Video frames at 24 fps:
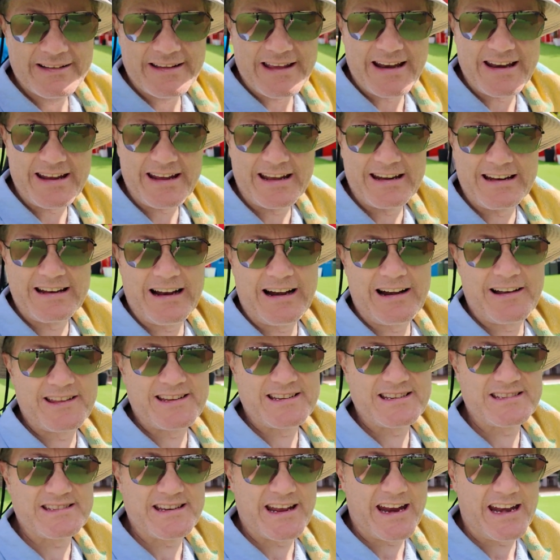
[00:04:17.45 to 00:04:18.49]
Getting in and out of
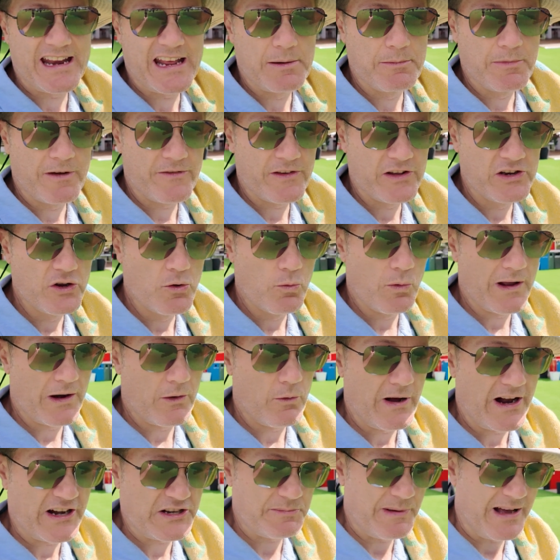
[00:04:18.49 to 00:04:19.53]
this stadium, if you do want
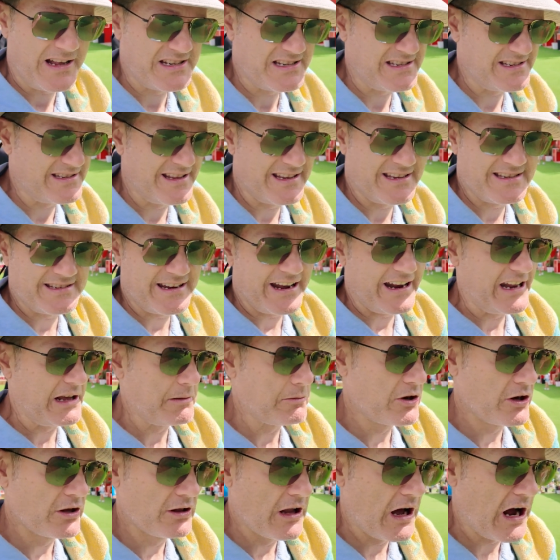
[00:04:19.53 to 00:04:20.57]
to watch matches in the
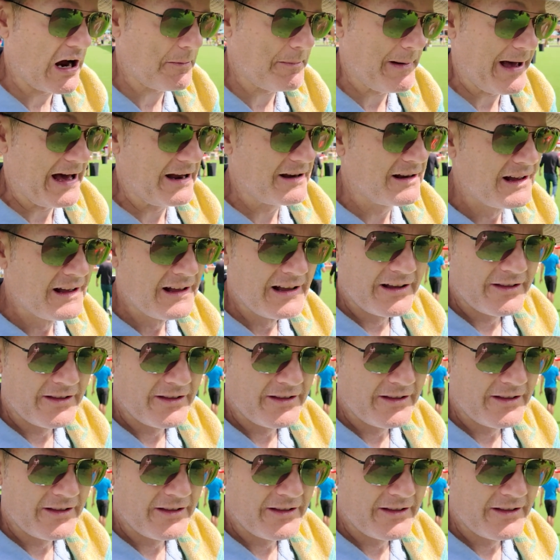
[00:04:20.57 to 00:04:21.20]
stadium, good luck, man.